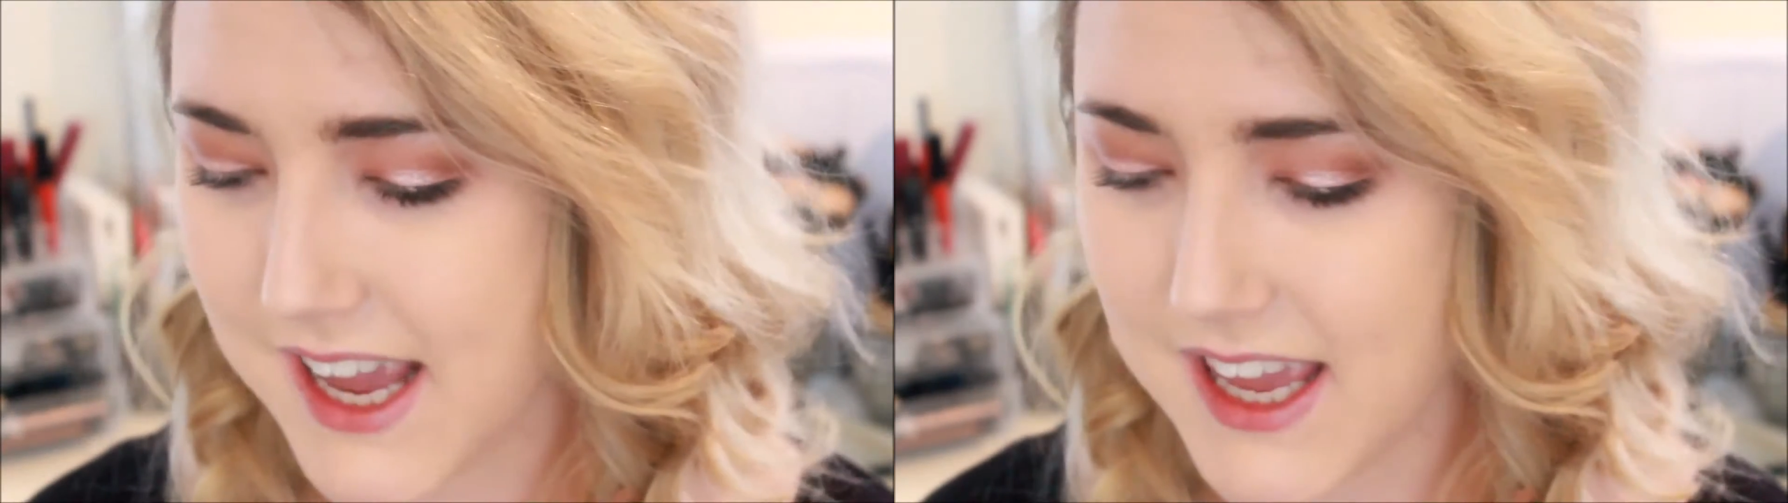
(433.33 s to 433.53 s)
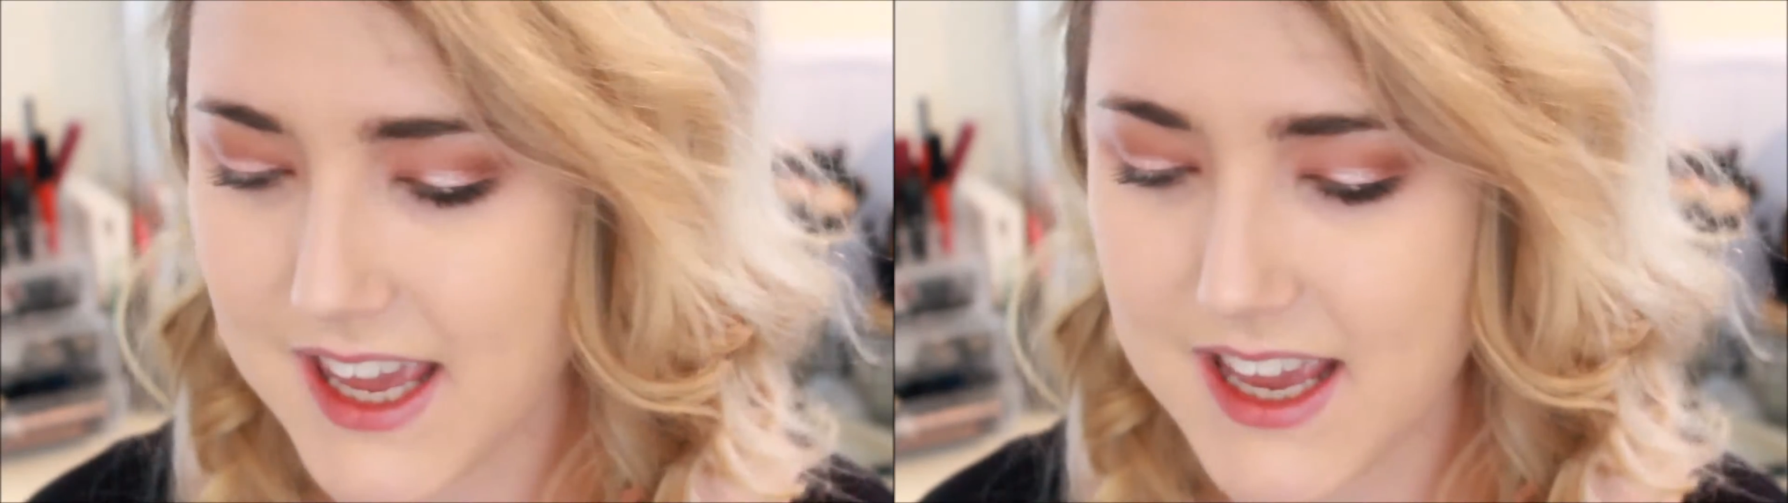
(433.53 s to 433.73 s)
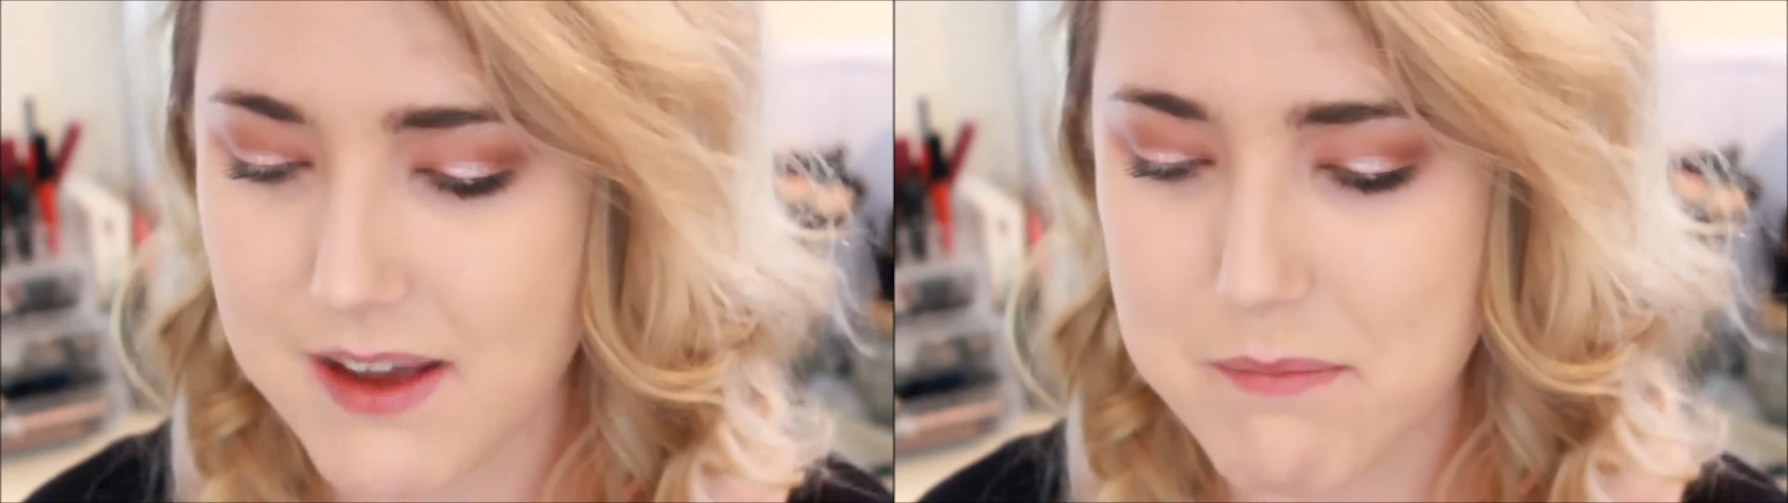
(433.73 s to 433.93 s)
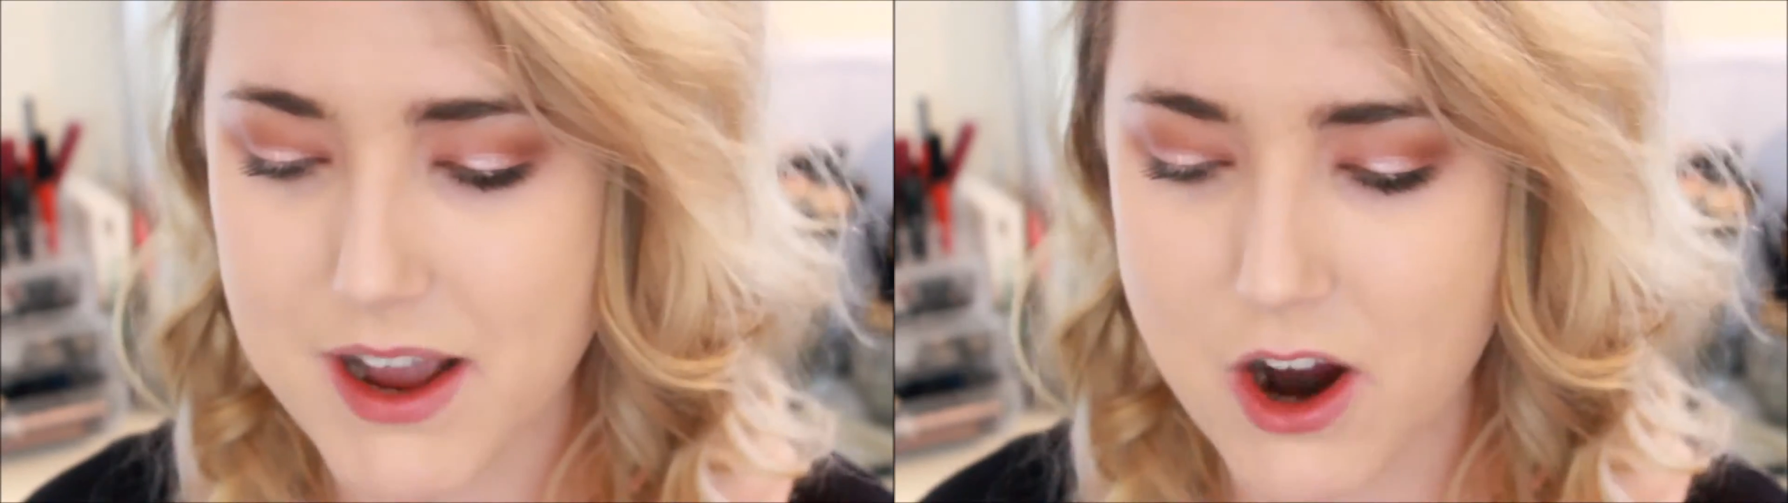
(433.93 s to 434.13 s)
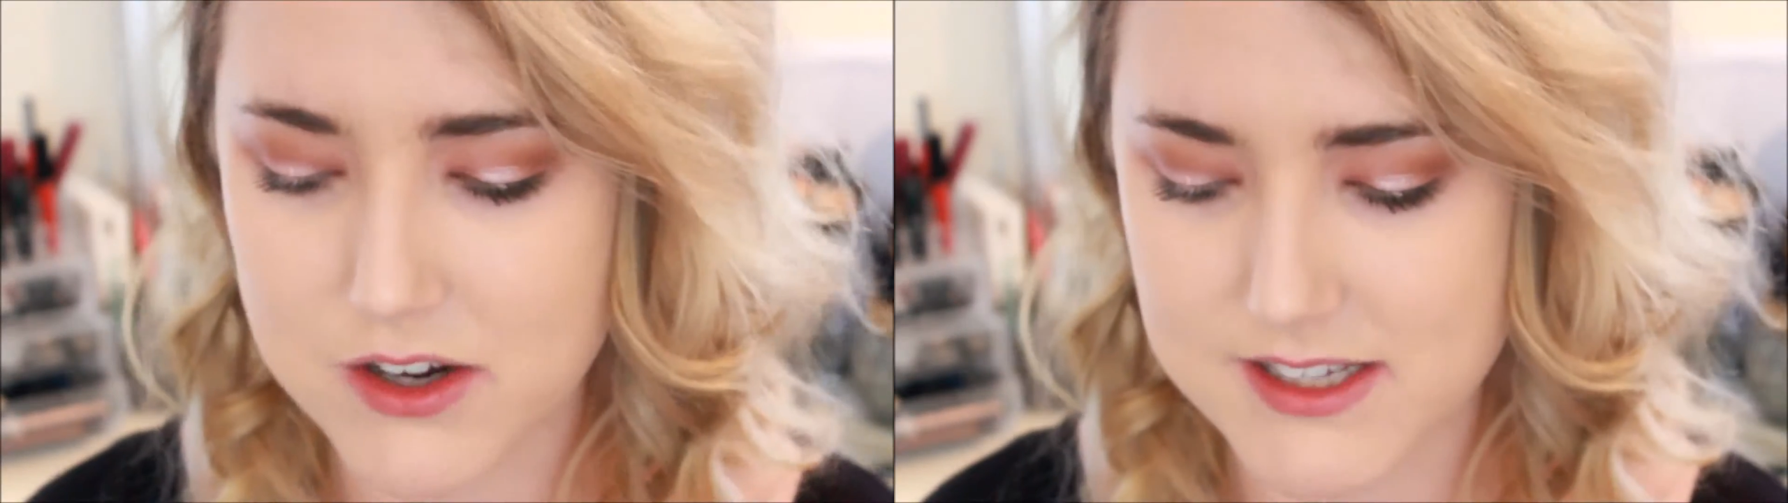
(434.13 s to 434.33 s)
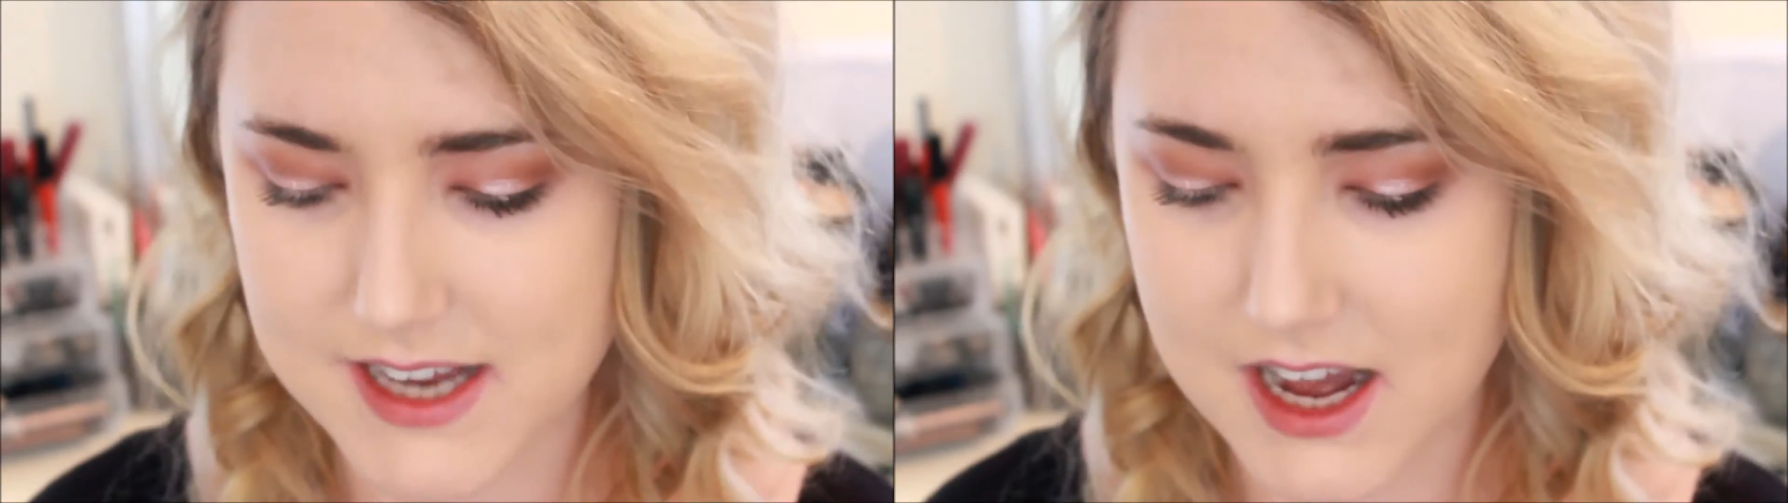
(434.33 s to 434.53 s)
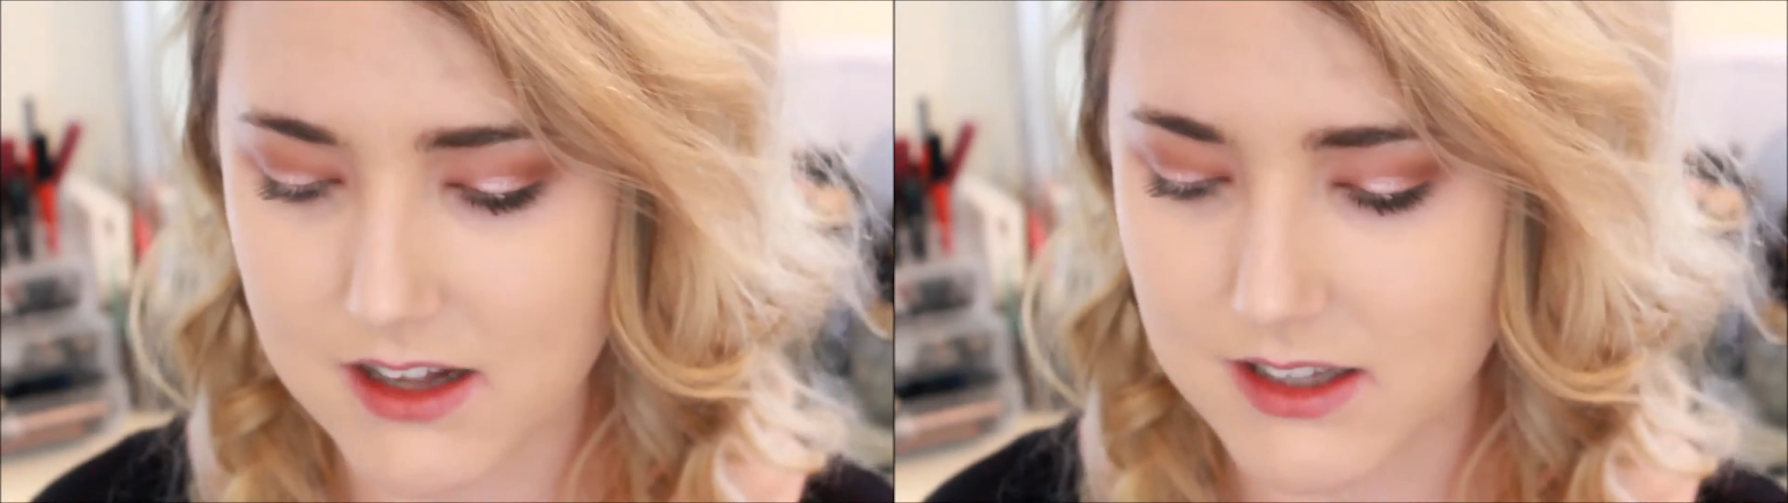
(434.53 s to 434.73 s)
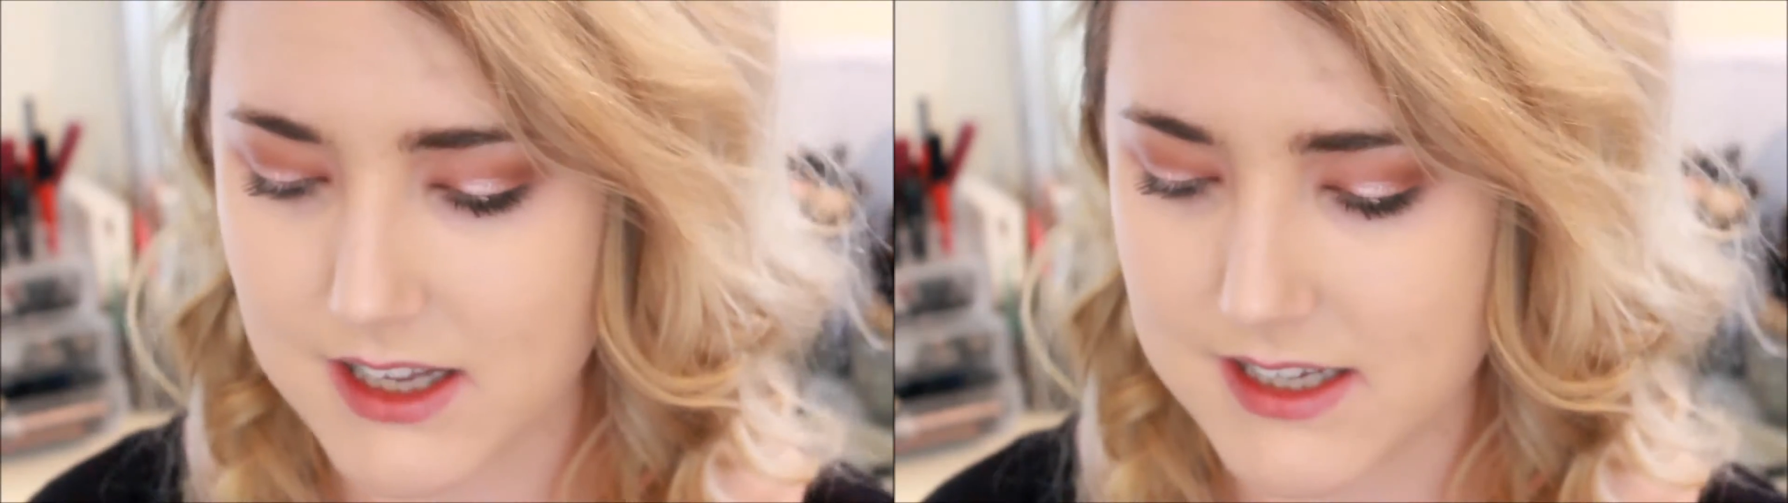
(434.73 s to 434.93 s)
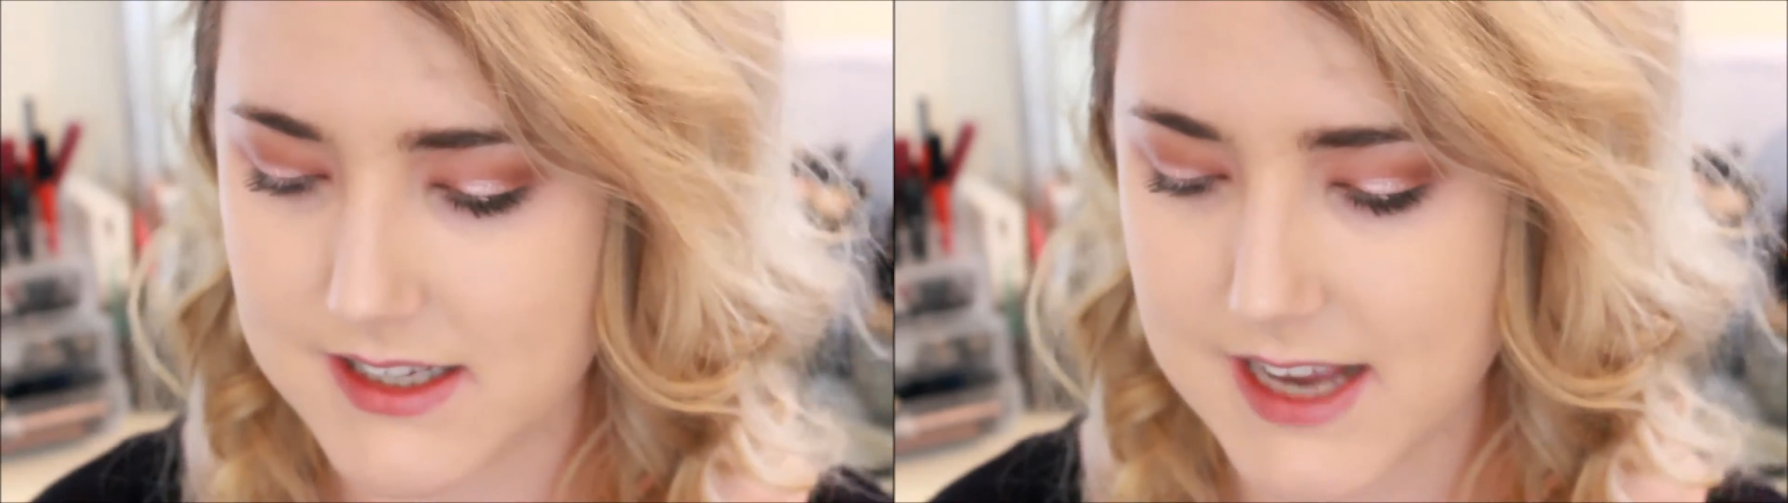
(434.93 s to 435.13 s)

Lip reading: taking my Ardell